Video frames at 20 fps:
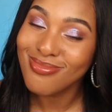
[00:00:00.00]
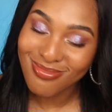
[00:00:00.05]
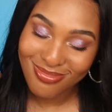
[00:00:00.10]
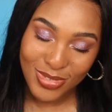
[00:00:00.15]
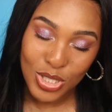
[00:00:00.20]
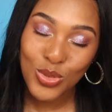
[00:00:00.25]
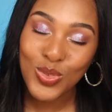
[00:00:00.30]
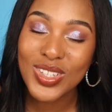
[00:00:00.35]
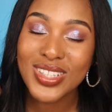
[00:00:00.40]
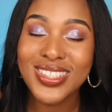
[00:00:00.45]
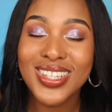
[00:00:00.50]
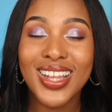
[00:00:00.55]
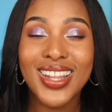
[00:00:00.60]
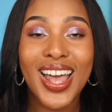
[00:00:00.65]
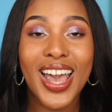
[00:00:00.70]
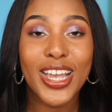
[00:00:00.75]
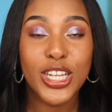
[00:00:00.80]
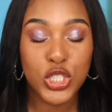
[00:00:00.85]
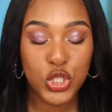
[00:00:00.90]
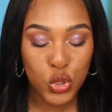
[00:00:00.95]
You can tell
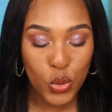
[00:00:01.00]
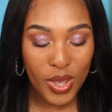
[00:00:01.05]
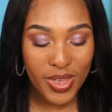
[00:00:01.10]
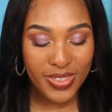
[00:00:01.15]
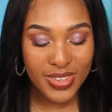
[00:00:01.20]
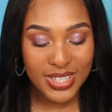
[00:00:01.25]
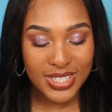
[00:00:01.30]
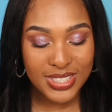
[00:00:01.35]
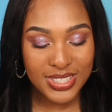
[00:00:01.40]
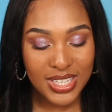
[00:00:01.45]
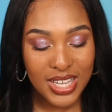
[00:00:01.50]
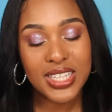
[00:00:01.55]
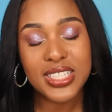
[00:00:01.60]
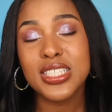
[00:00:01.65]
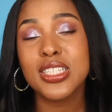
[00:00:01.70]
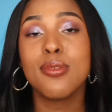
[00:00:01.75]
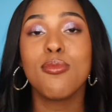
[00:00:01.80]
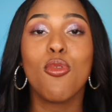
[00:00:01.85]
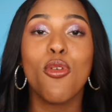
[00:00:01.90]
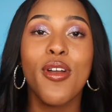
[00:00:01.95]
I enjoy this. This
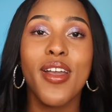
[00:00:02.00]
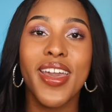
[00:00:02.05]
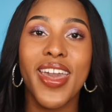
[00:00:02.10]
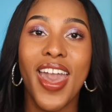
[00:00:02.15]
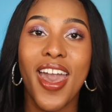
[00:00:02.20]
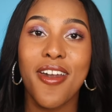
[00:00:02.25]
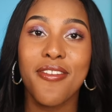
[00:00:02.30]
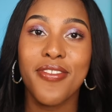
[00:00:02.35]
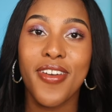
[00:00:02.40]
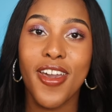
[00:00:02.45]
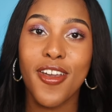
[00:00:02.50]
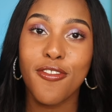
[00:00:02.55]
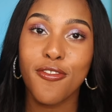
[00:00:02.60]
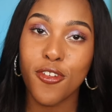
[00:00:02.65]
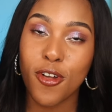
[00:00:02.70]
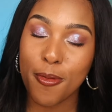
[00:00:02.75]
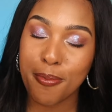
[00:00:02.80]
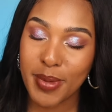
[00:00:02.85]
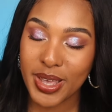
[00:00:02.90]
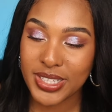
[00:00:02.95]
is Amore Cafe
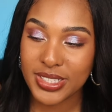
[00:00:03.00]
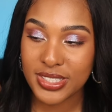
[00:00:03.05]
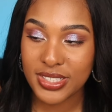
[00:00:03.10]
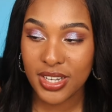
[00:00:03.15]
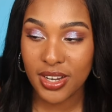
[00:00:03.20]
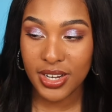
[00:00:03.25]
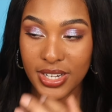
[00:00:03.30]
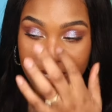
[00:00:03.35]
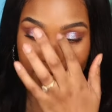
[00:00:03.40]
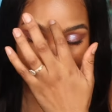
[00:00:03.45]
from Mancera